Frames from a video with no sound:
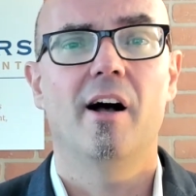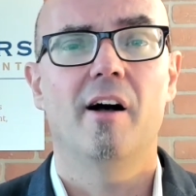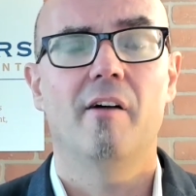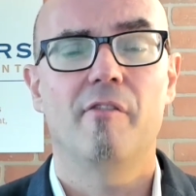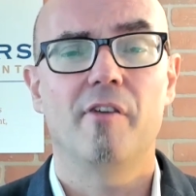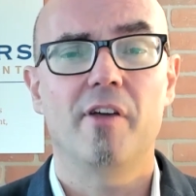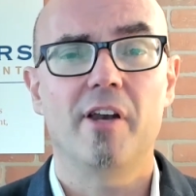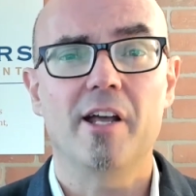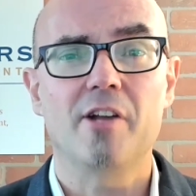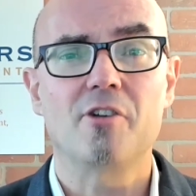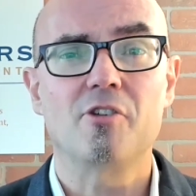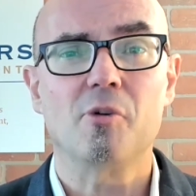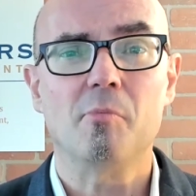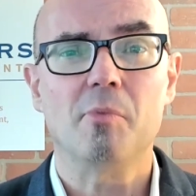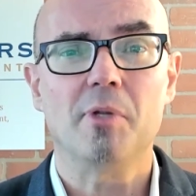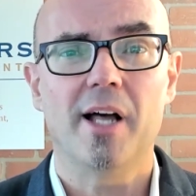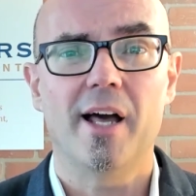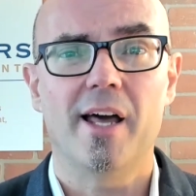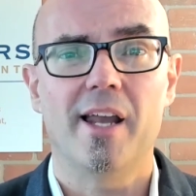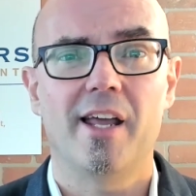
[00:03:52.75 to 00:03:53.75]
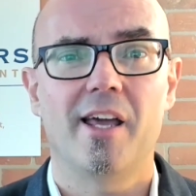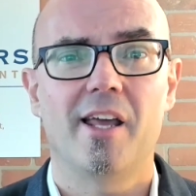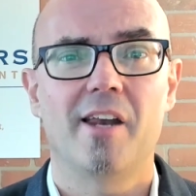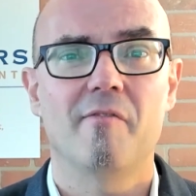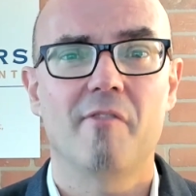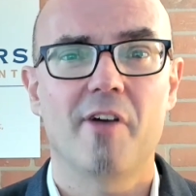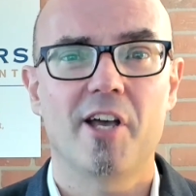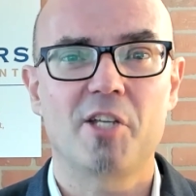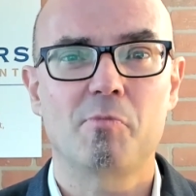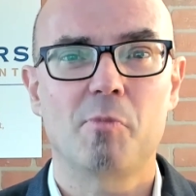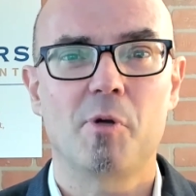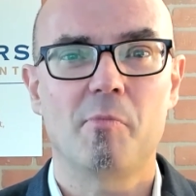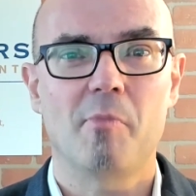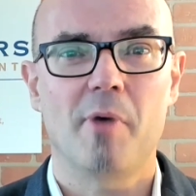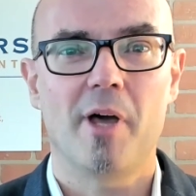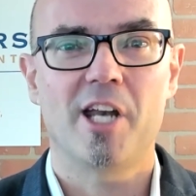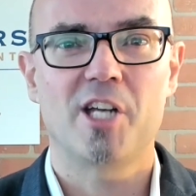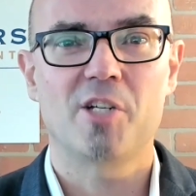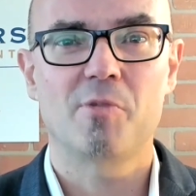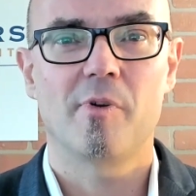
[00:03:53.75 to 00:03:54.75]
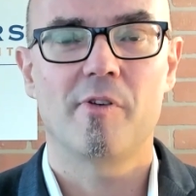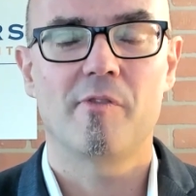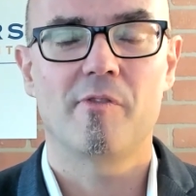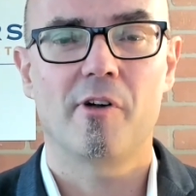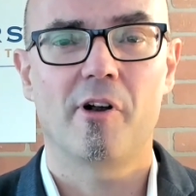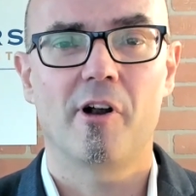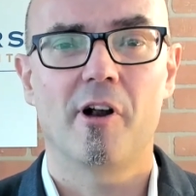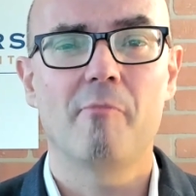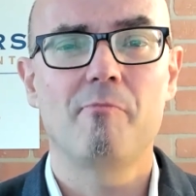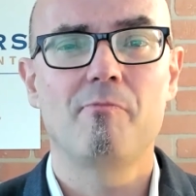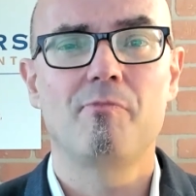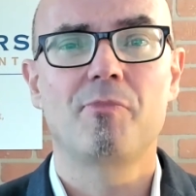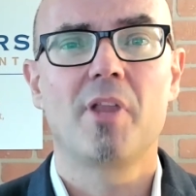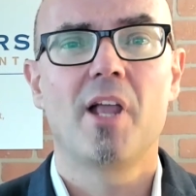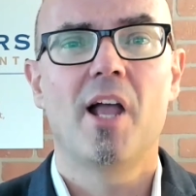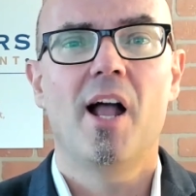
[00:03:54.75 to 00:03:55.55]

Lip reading: financial planning and investment management firm.